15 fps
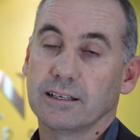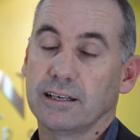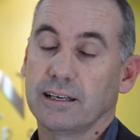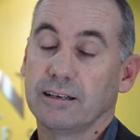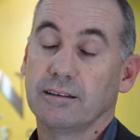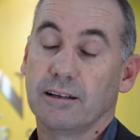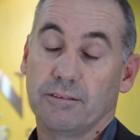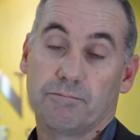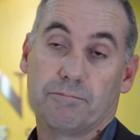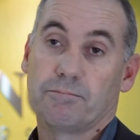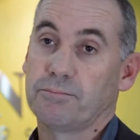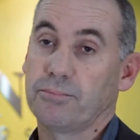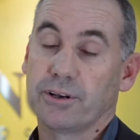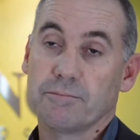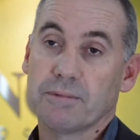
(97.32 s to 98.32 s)
it
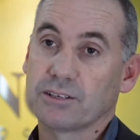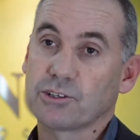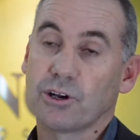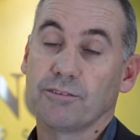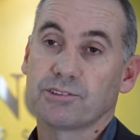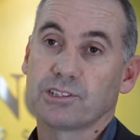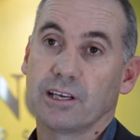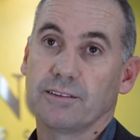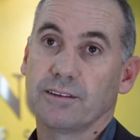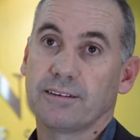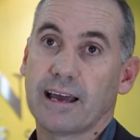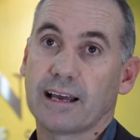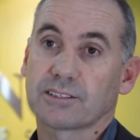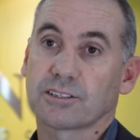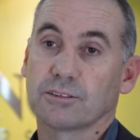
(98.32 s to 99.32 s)
pretty much offset the
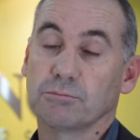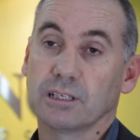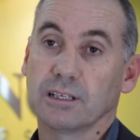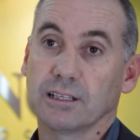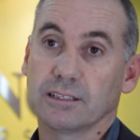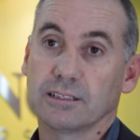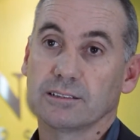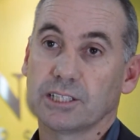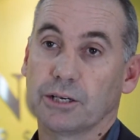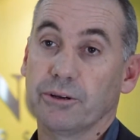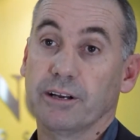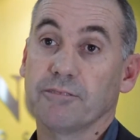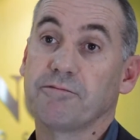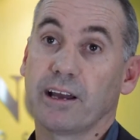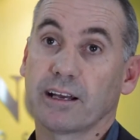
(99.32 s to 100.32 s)
tax completely. So
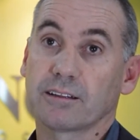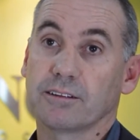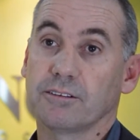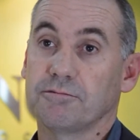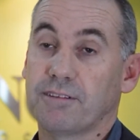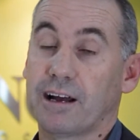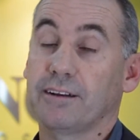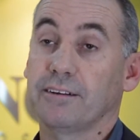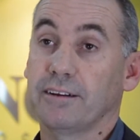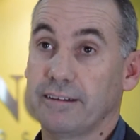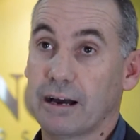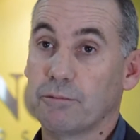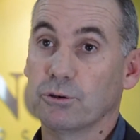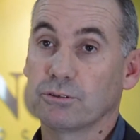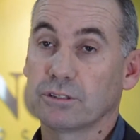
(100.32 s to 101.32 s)
in effect, the fund had
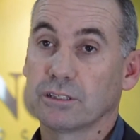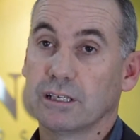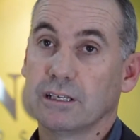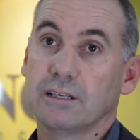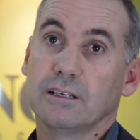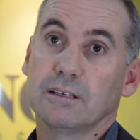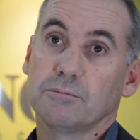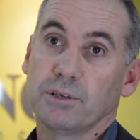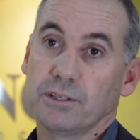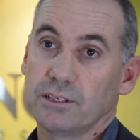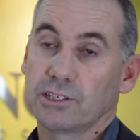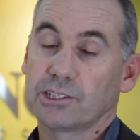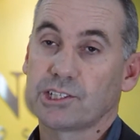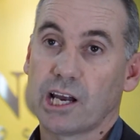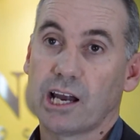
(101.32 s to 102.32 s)
doubled, but the
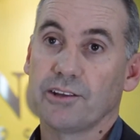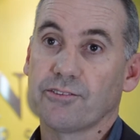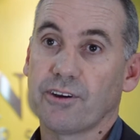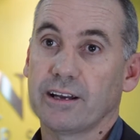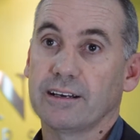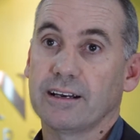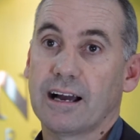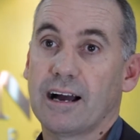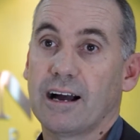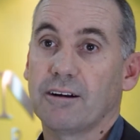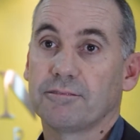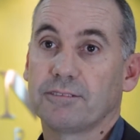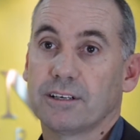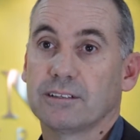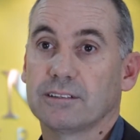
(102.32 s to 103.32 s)
exchange rate had
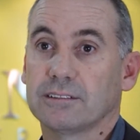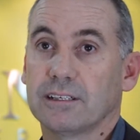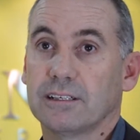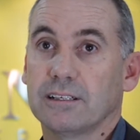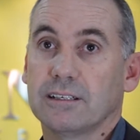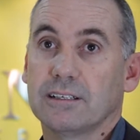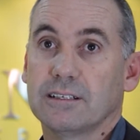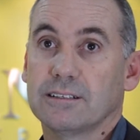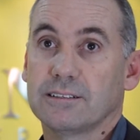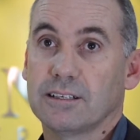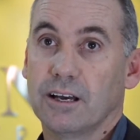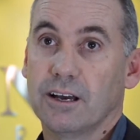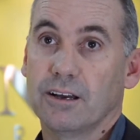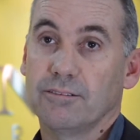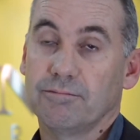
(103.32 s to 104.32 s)
halved.
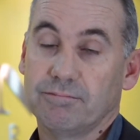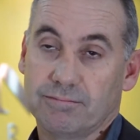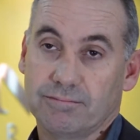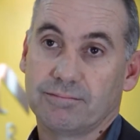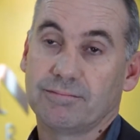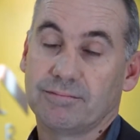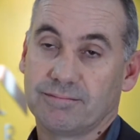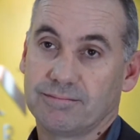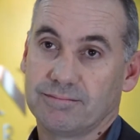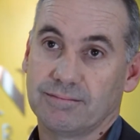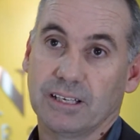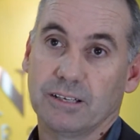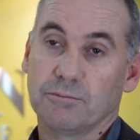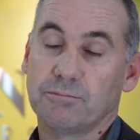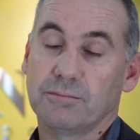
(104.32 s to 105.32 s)
So
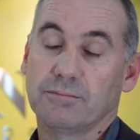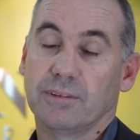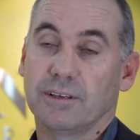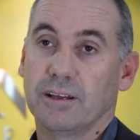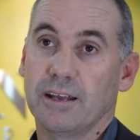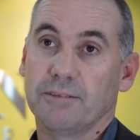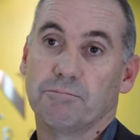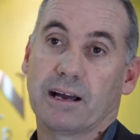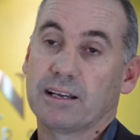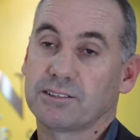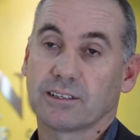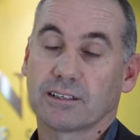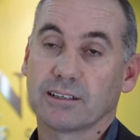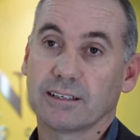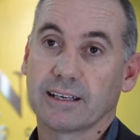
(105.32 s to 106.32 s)
it
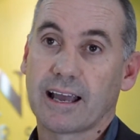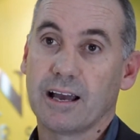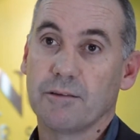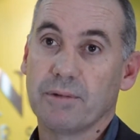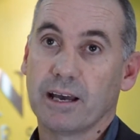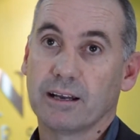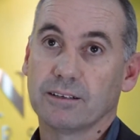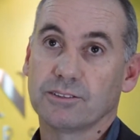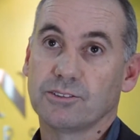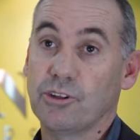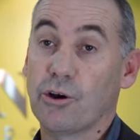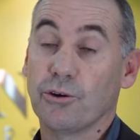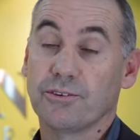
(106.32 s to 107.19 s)
basically came out as no